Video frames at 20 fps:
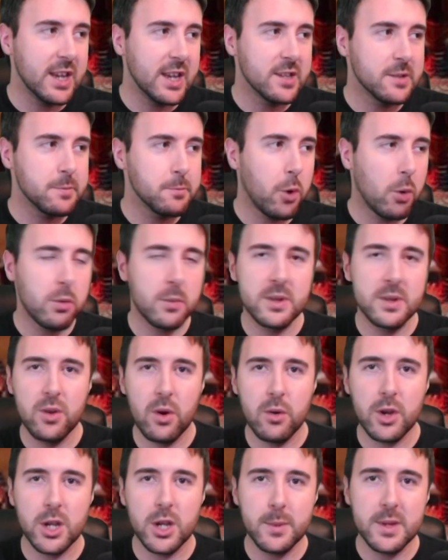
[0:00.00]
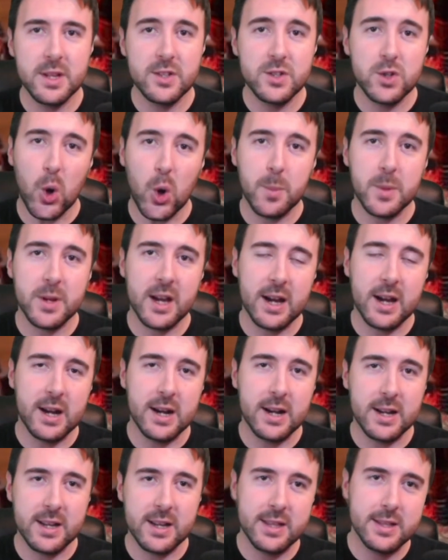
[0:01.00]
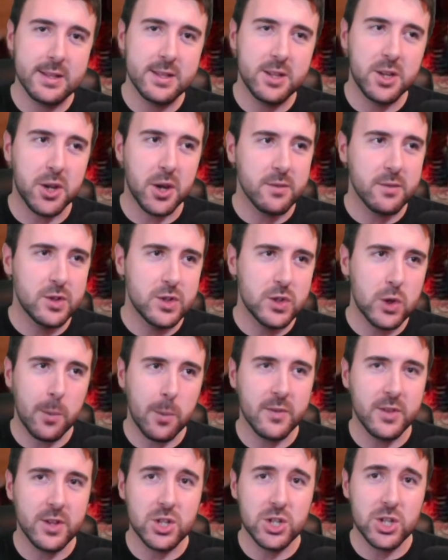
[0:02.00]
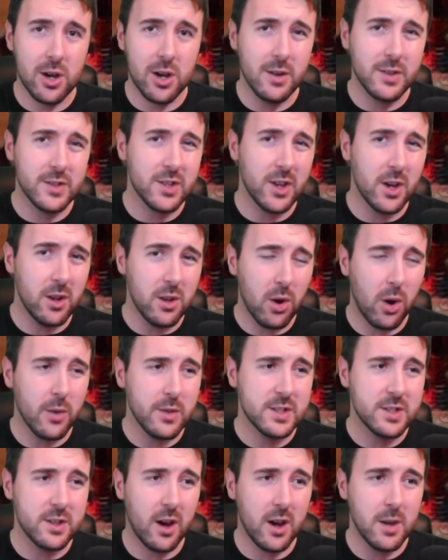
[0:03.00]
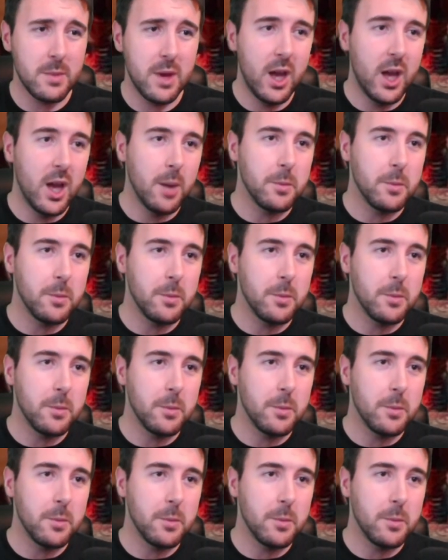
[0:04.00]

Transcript: It is probably not going to be top of the charts a lot of the time,